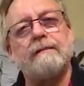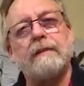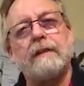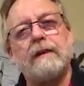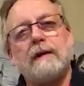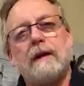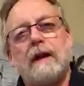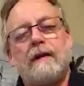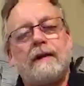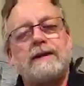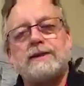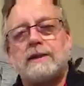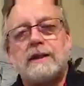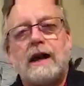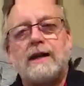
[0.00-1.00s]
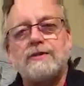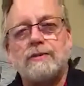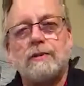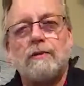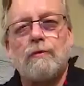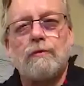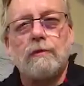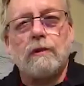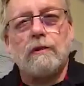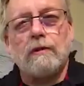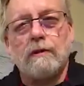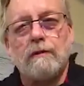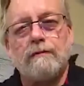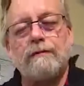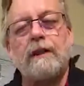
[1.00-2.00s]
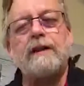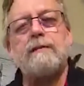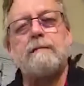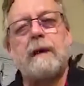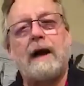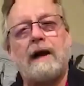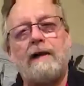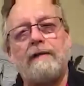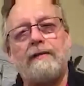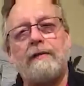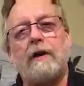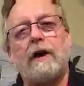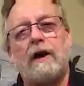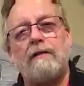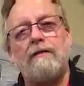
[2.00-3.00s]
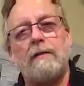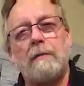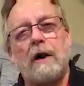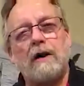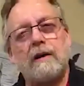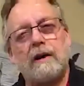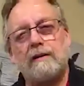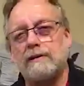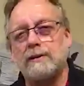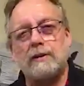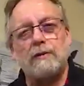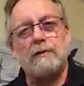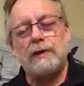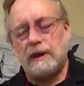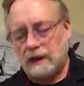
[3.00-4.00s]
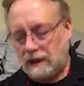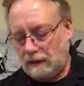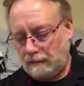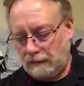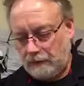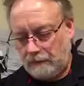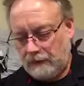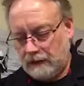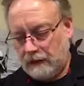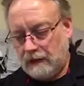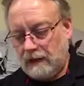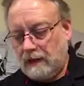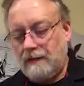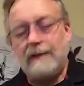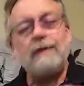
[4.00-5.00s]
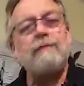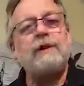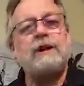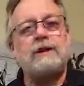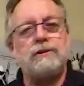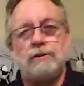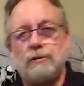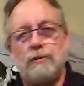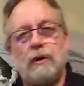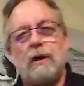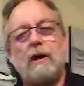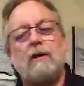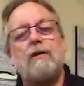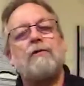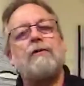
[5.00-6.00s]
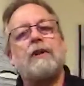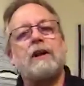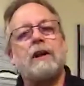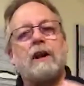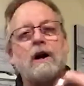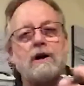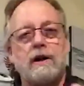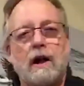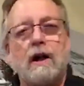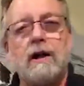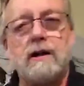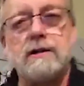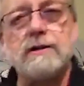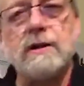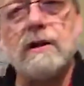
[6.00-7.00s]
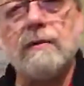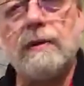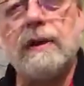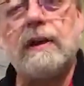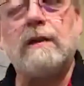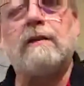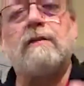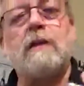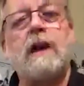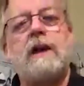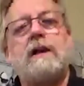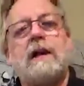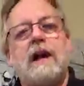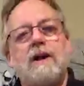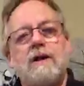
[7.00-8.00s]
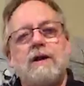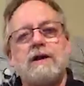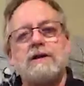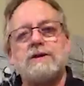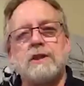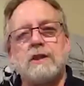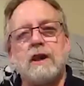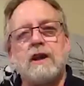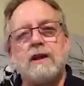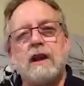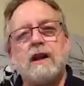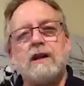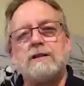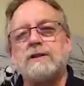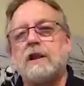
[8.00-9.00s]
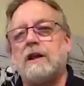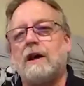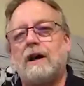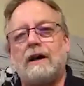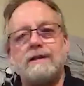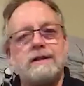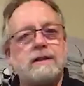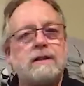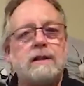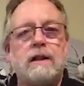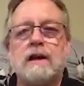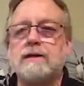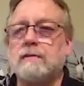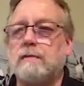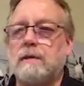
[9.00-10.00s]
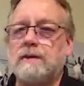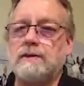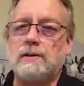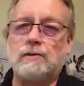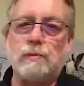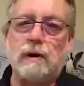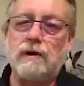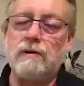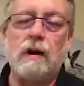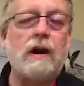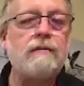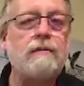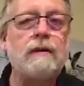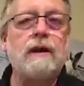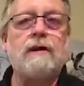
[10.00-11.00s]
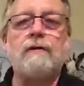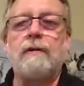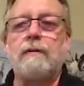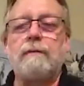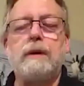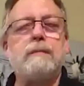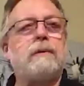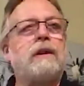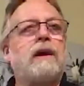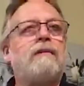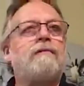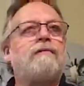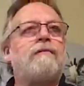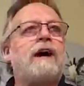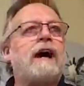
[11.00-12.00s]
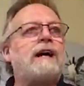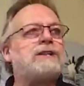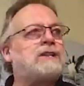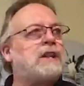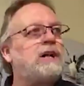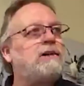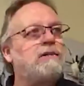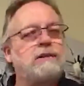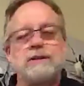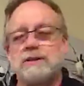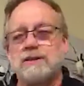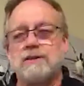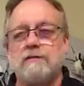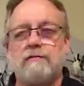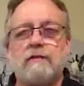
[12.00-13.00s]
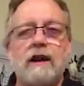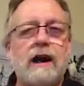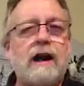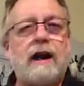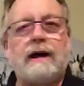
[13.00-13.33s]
That's a natural flight path of the monarch so that we can help them. Then we can do our own thing in our yards. We can create areas in our yards. I see lots of places when I drive around that people have vast acreages of grass.